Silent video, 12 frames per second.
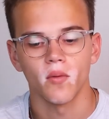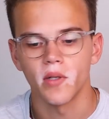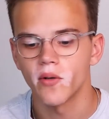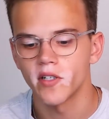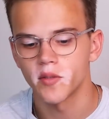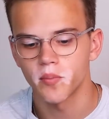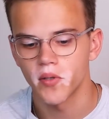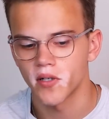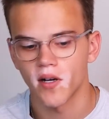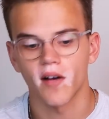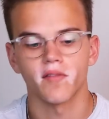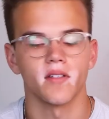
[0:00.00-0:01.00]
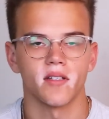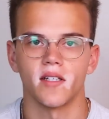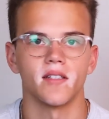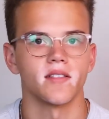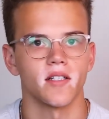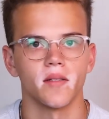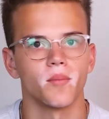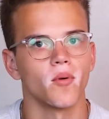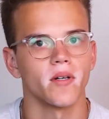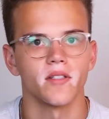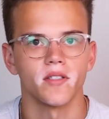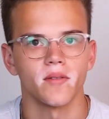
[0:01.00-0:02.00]
We always put off the things that are
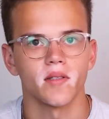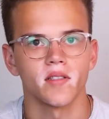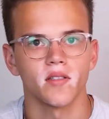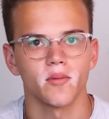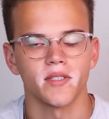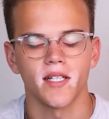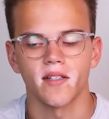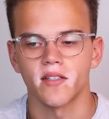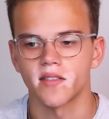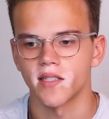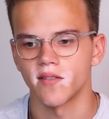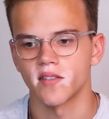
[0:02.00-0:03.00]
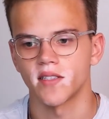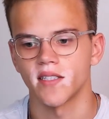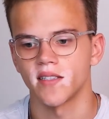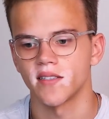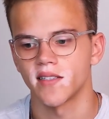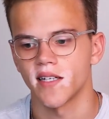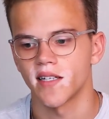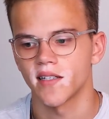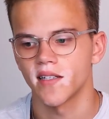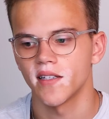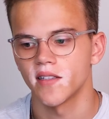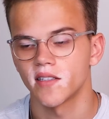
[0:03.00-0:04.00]
important to us. We tell ourselves things like,
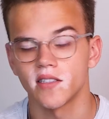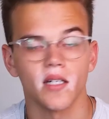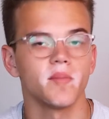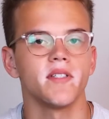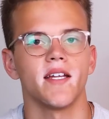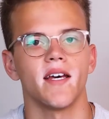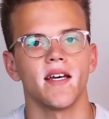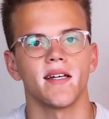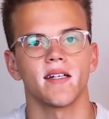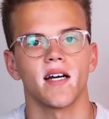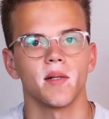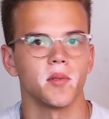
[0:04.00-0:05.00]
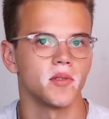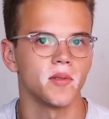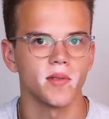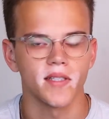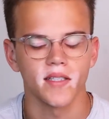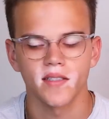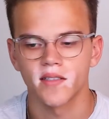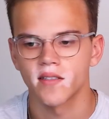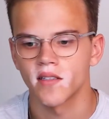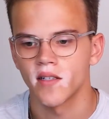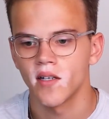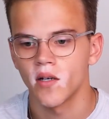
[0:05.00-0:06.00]
someday I will do
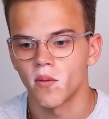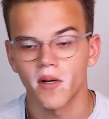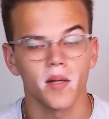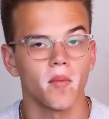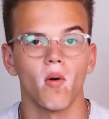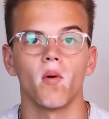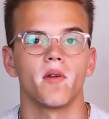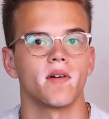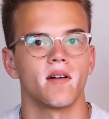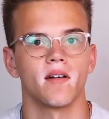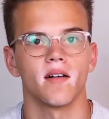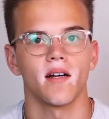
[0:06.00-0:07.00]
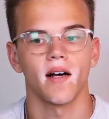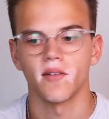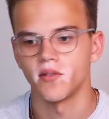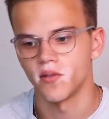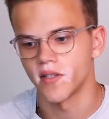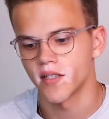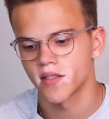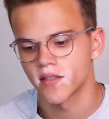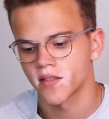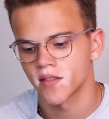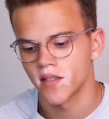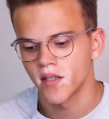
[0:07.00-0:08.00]
this. When I'm older, I'll do
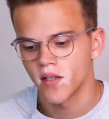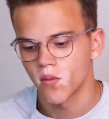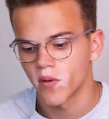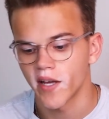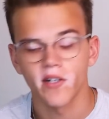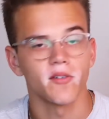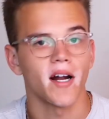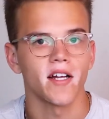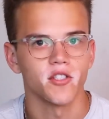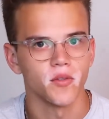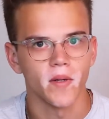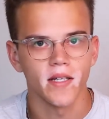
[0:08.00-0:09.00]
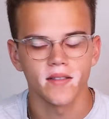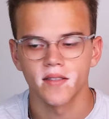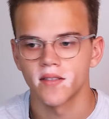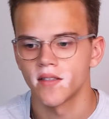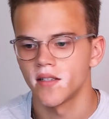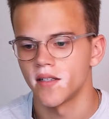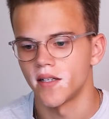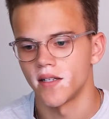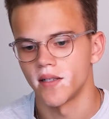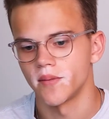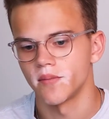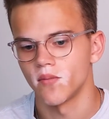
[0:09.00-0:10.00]
this. When I graduate,
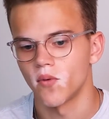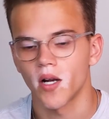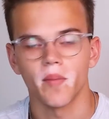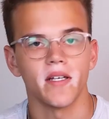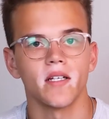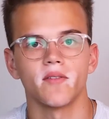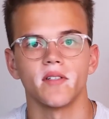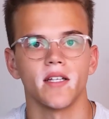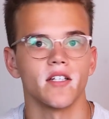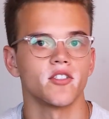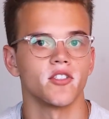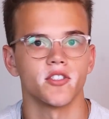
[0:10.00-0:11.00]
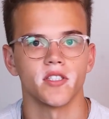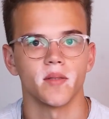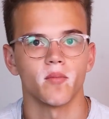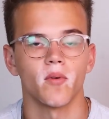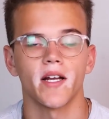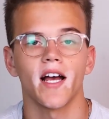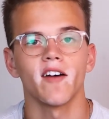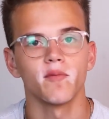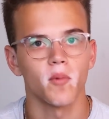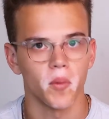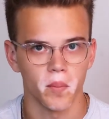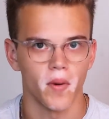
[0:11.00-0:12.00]
when I'm in a relationship, when I have
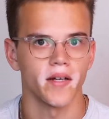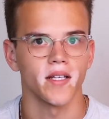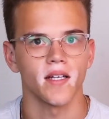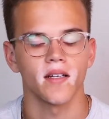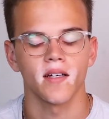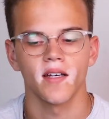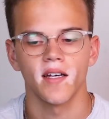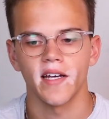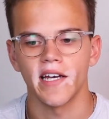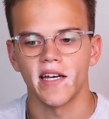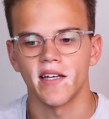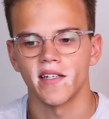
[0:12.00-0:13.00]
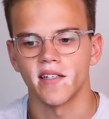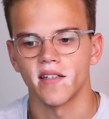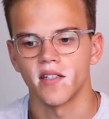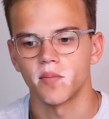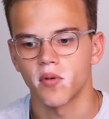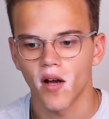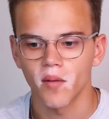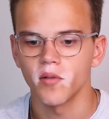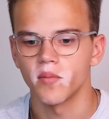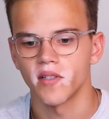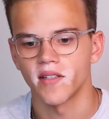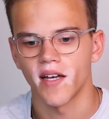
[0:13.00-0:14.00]
more money. And the
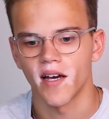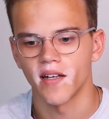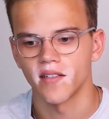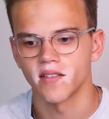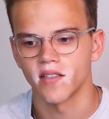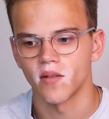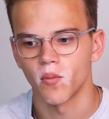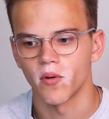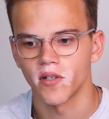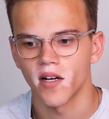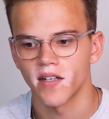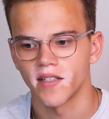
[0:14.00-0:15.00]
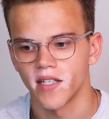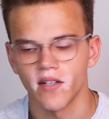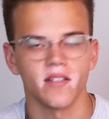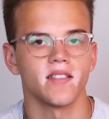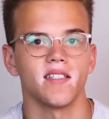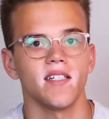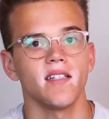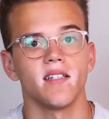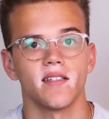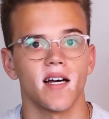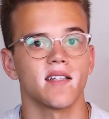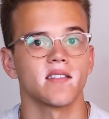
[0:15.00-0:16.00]
problem with that is that we're not guaranteed
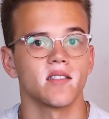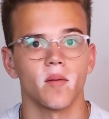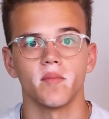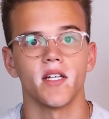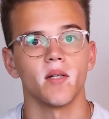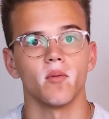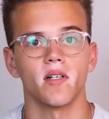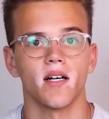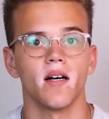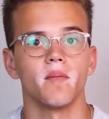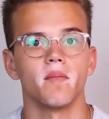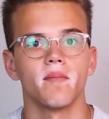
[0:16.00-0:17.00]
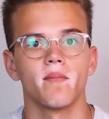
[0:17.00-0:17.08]
that that someday will come.